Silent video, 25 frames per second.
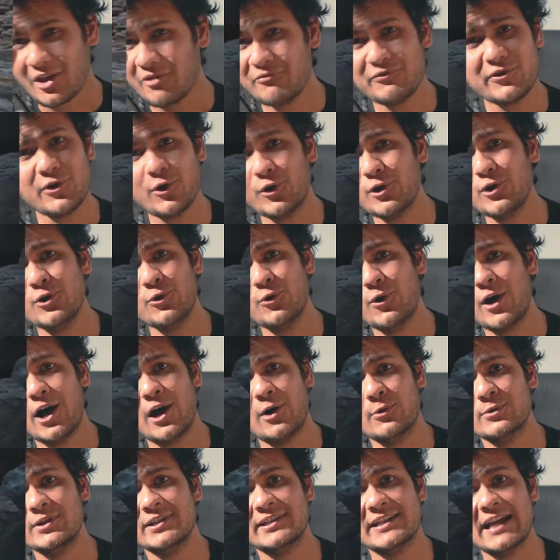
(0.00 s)
We all know
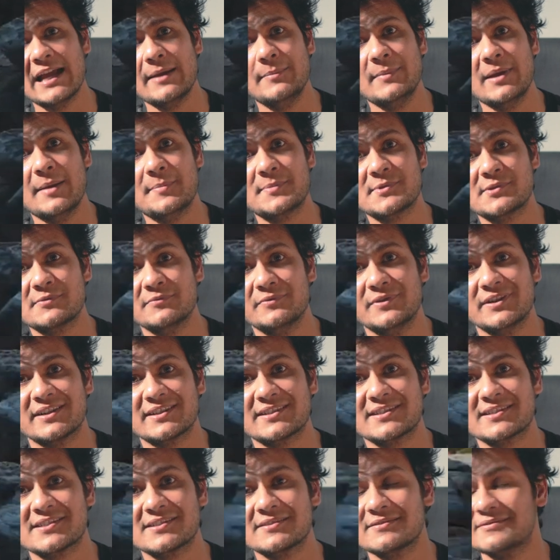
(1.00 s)
how the time lapse
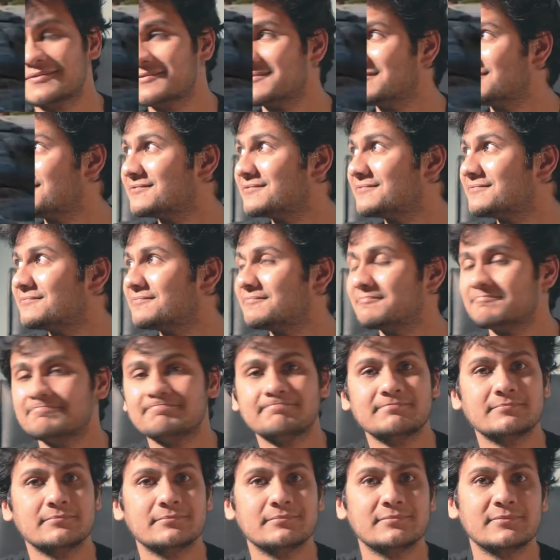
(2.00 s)
works.
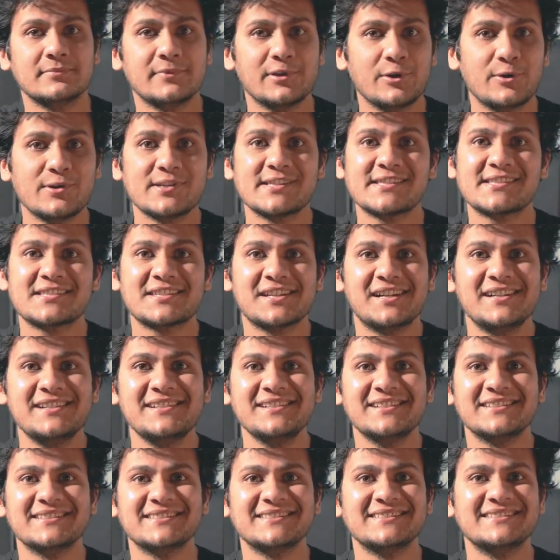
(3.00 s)
Now it's
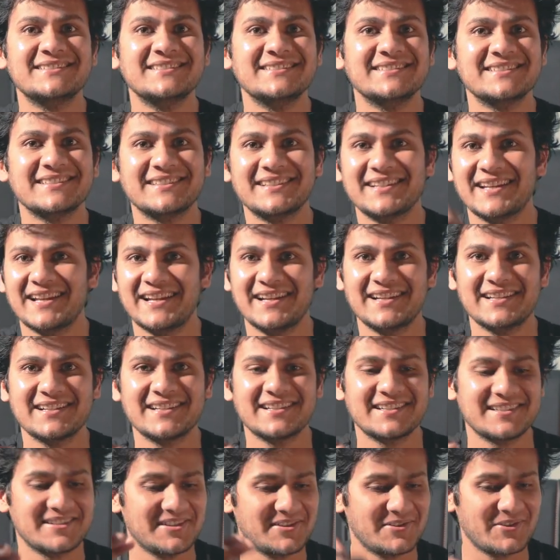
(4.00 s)
thunder.
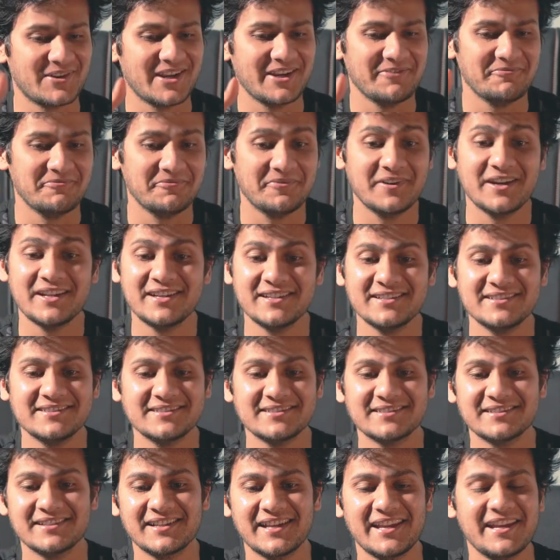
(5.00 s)
Okay,
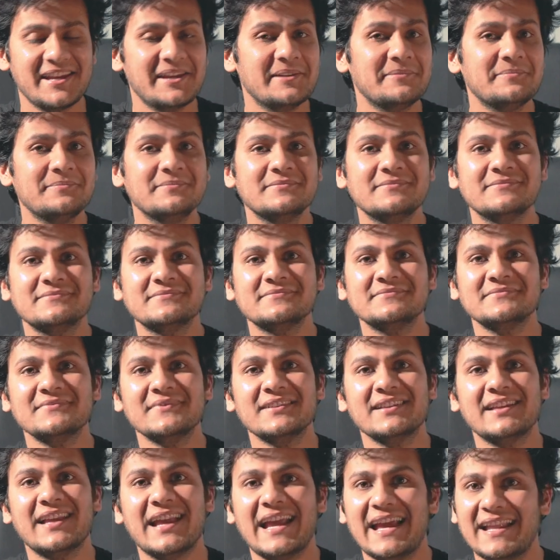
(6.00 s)
1 AM
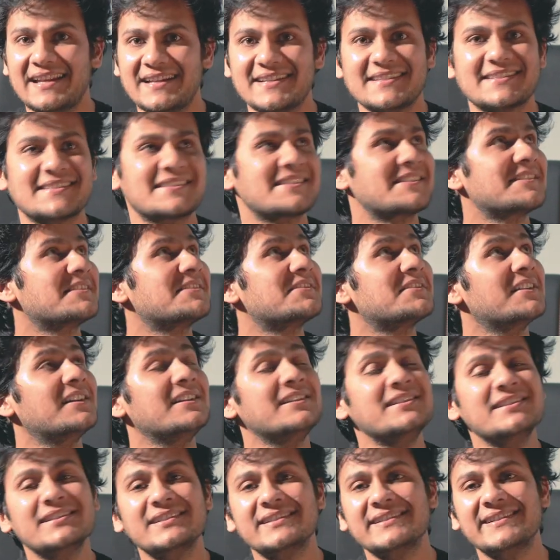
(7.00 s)
and it's
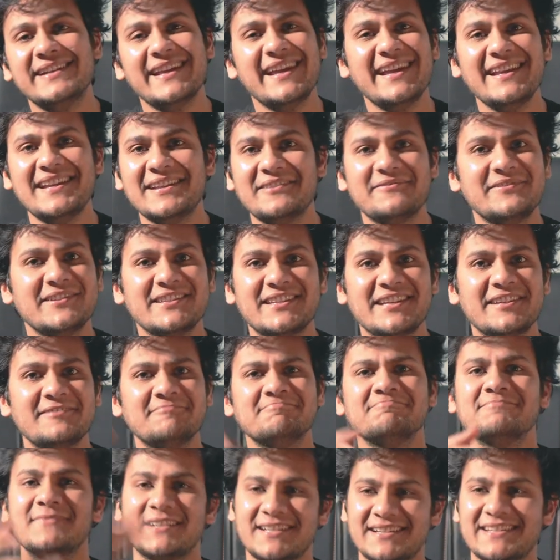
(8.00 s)
thunder, rain,
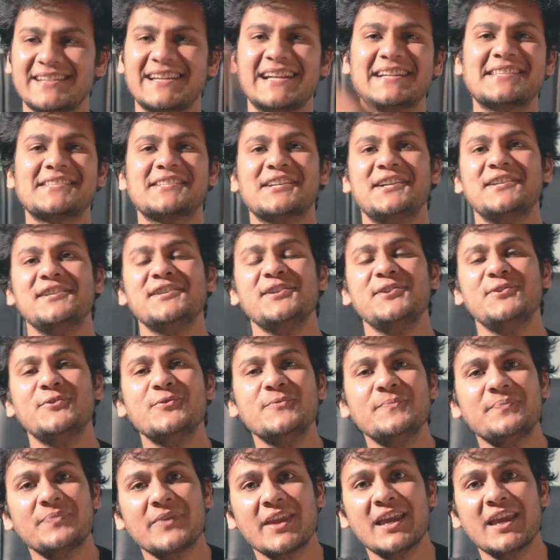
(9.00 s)
everything, but let's continue.